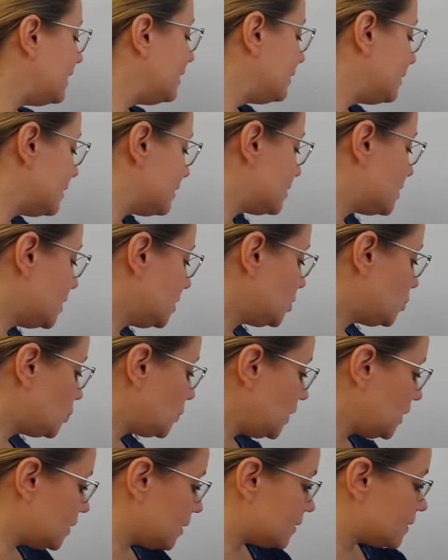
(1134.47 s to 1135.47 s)
Yes, and
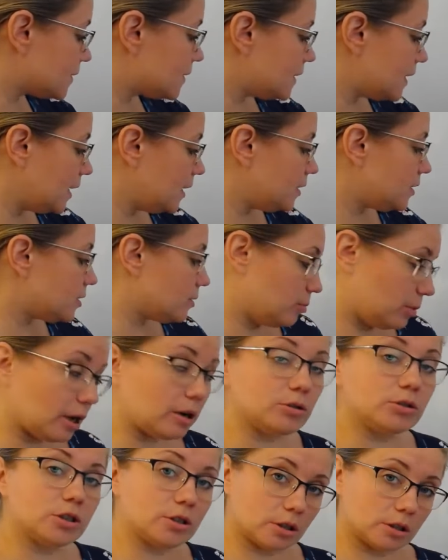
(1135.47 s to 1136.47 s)
we can say it
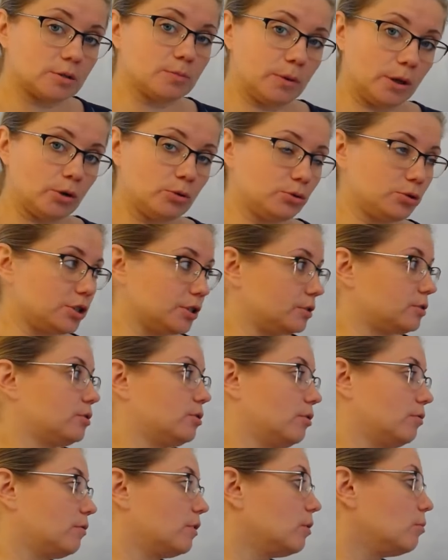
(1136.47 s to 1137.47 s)
about explosion,
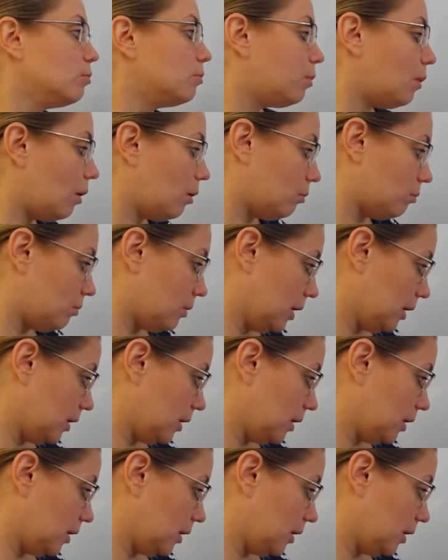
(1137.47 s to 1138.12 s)
so the bomb